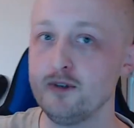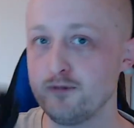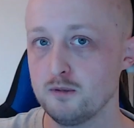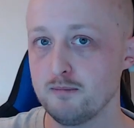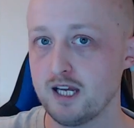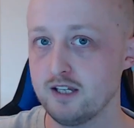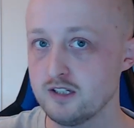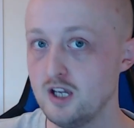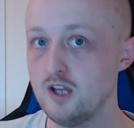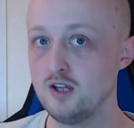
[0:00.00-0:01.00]
foam pad
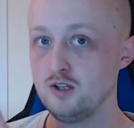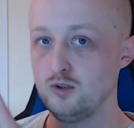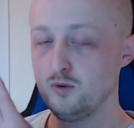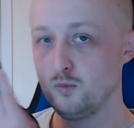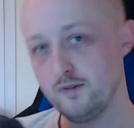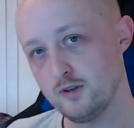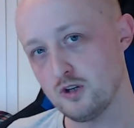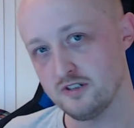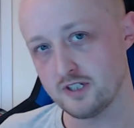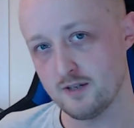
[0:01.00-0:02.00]
with a
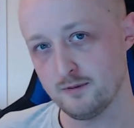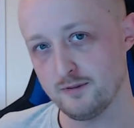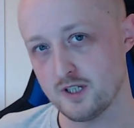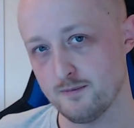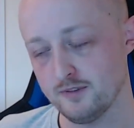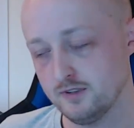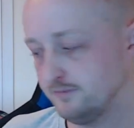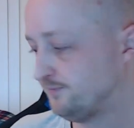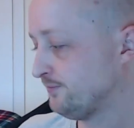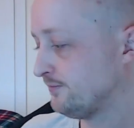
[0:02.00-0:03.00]
cotton cover for comfort,
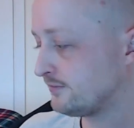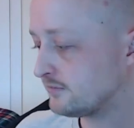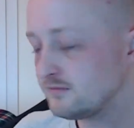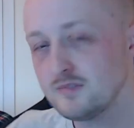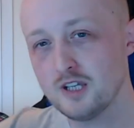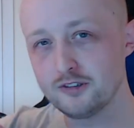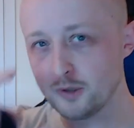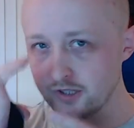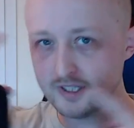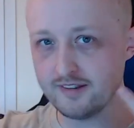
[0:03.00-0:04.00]
so I
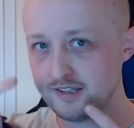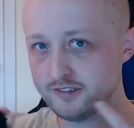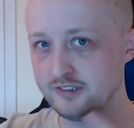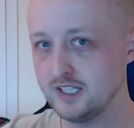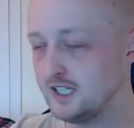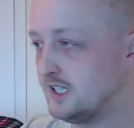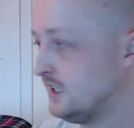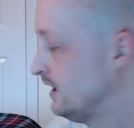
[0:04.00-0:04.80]
don't get that sticky,